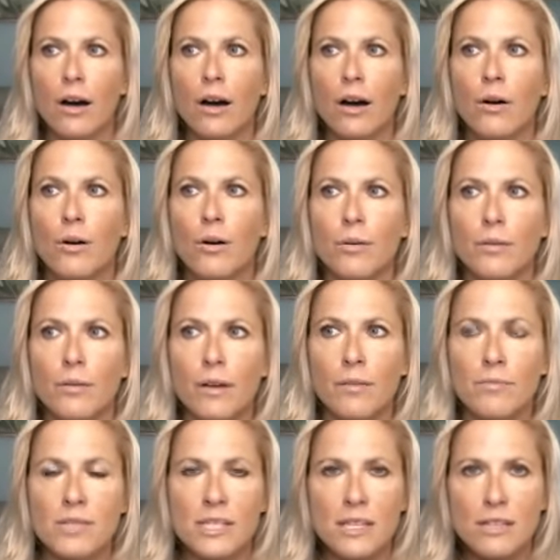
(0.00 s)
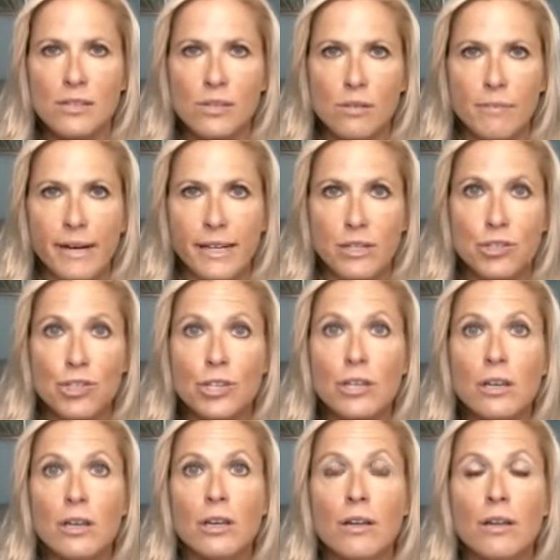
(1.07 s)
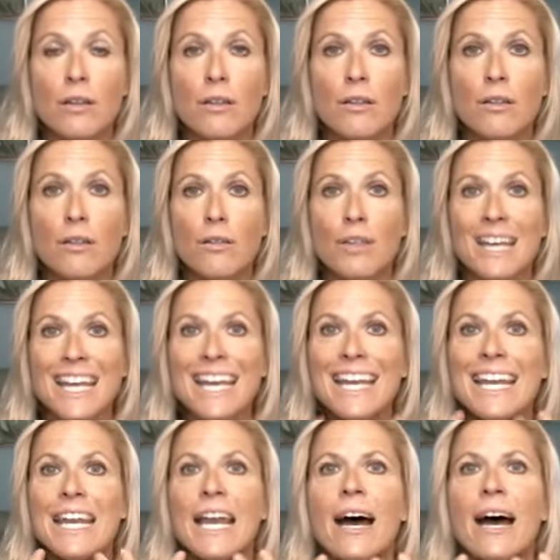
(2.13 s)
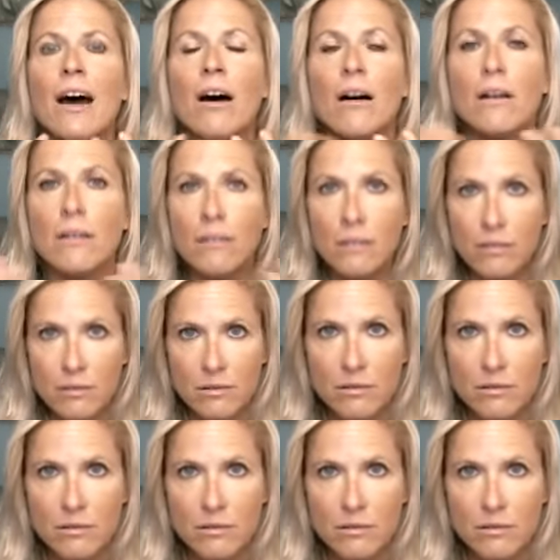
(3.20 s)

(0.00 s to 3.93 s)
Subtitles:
oh, I'm seeing so much, the canal